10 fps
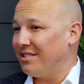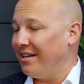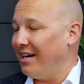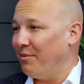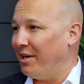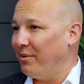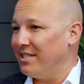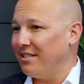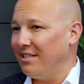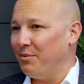study I read
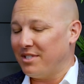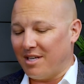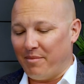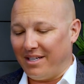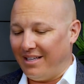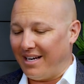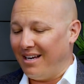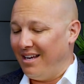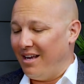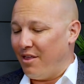recently was something like